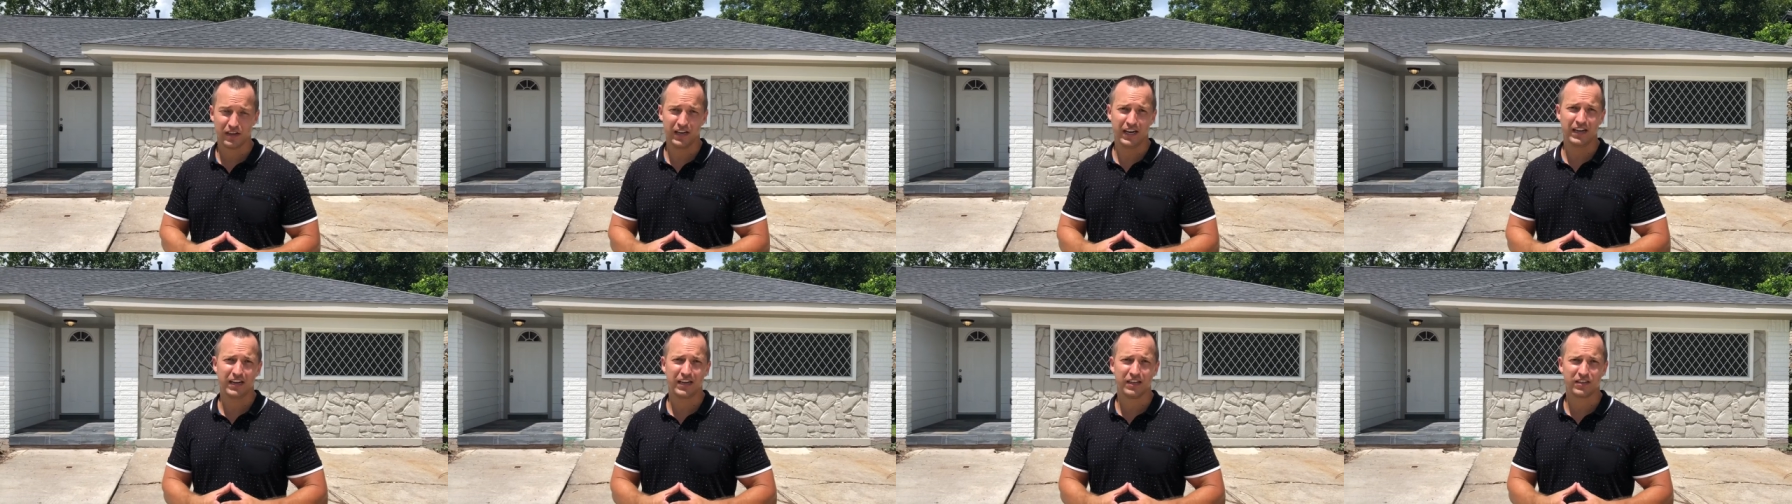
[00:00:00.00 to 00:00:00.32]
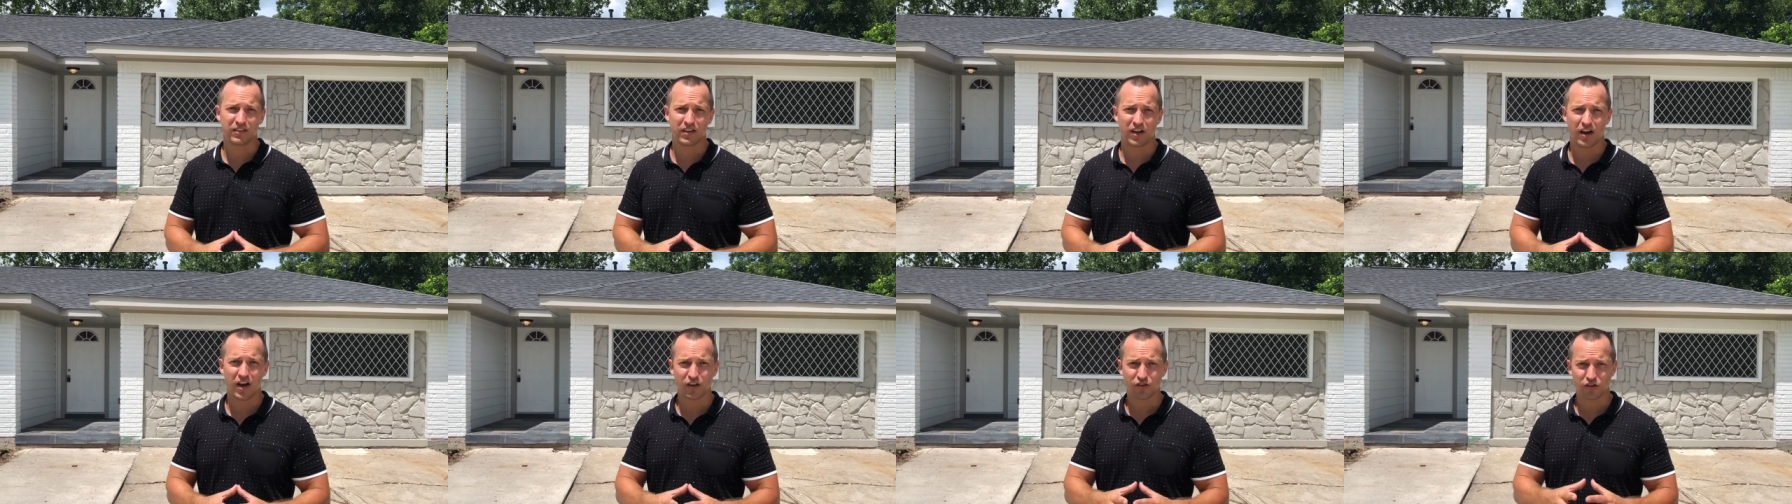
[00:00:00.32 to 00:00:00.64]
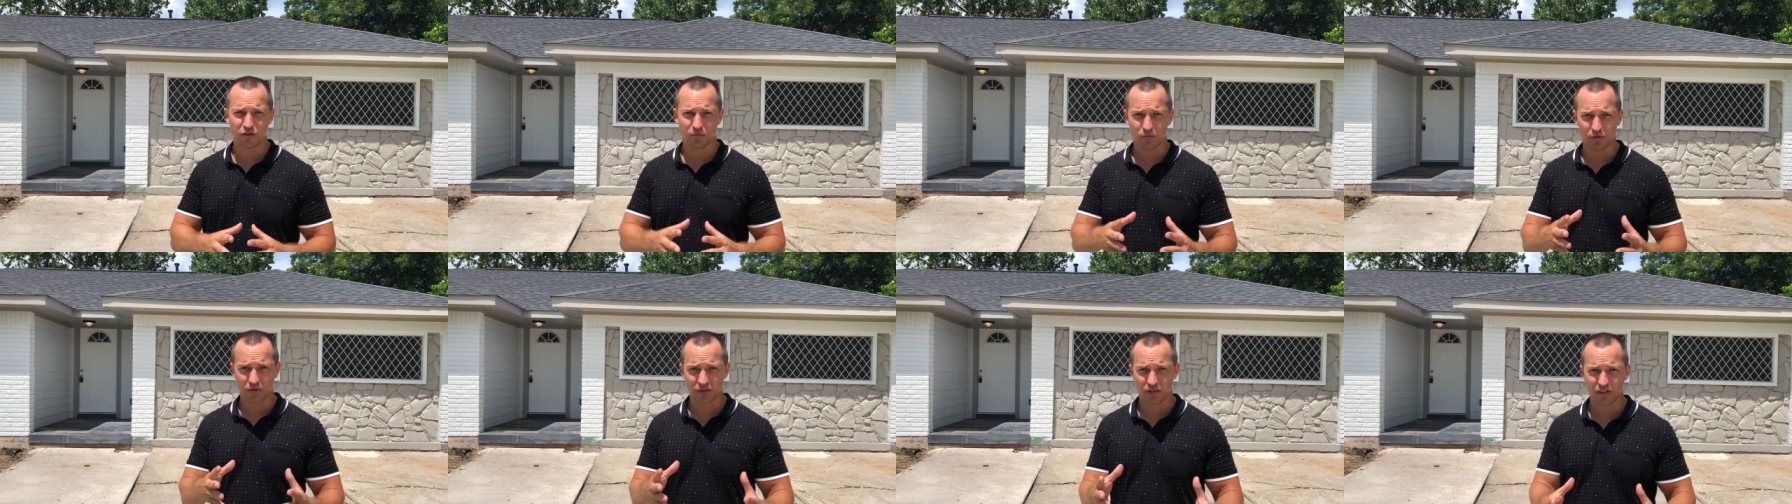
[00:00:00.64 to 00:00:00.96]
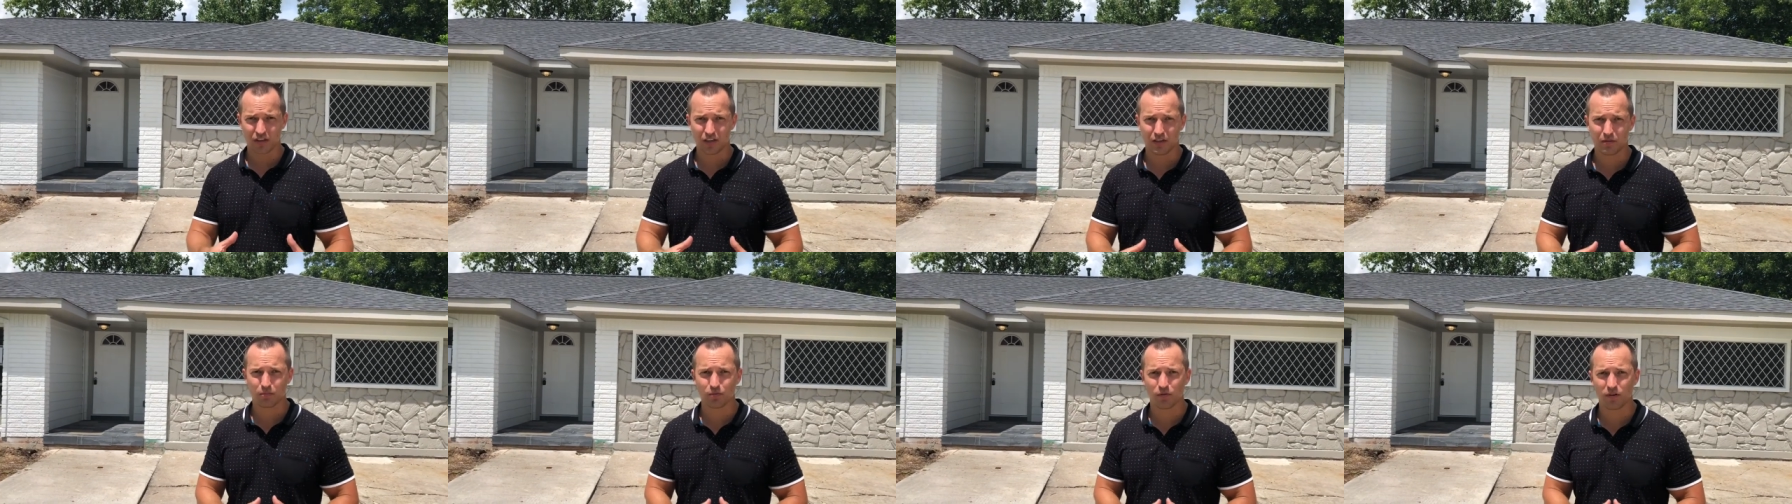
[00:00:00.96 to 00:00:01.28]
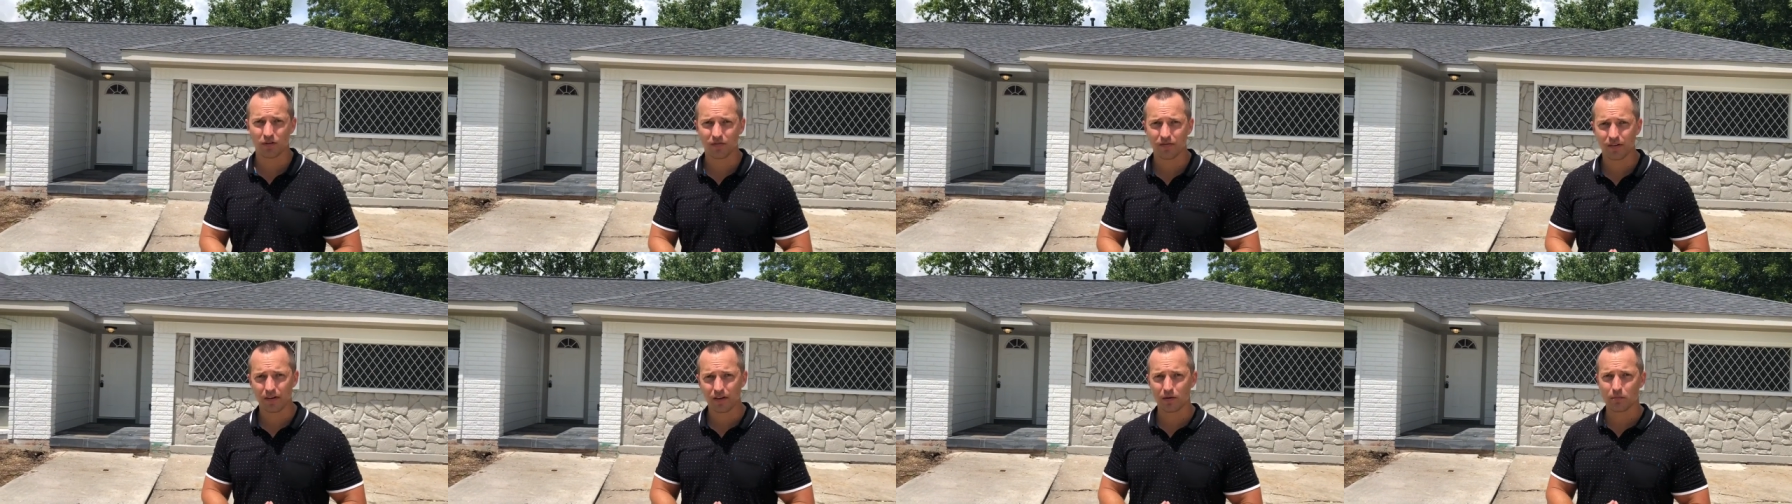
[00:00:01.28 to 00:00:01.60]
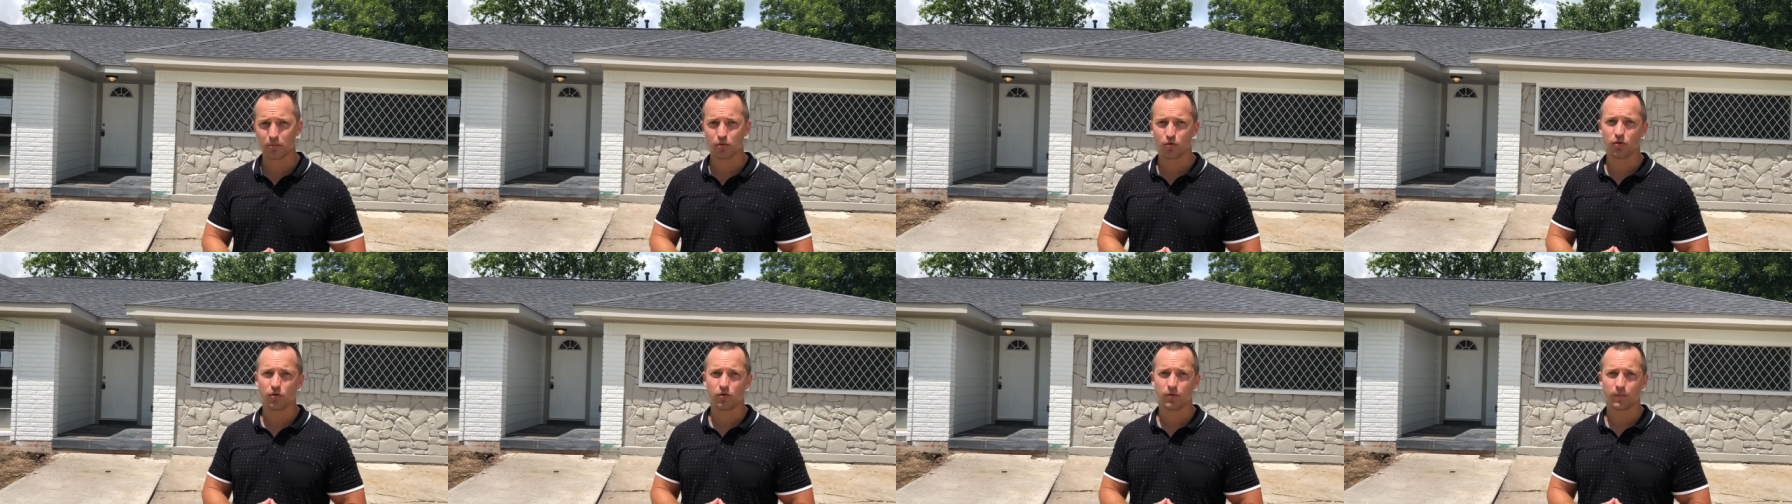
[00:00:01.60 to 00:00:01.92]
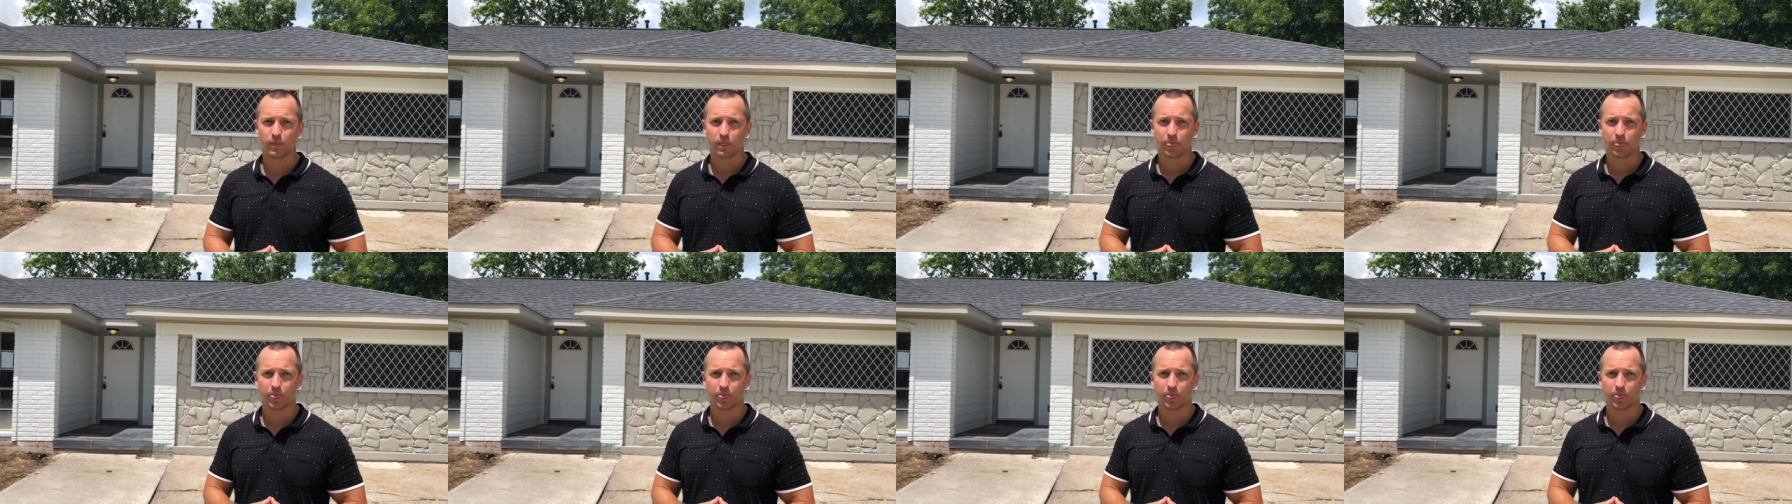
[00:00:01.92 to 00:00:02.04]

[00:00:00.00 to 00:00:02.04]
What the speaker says: and it's 100% preventable.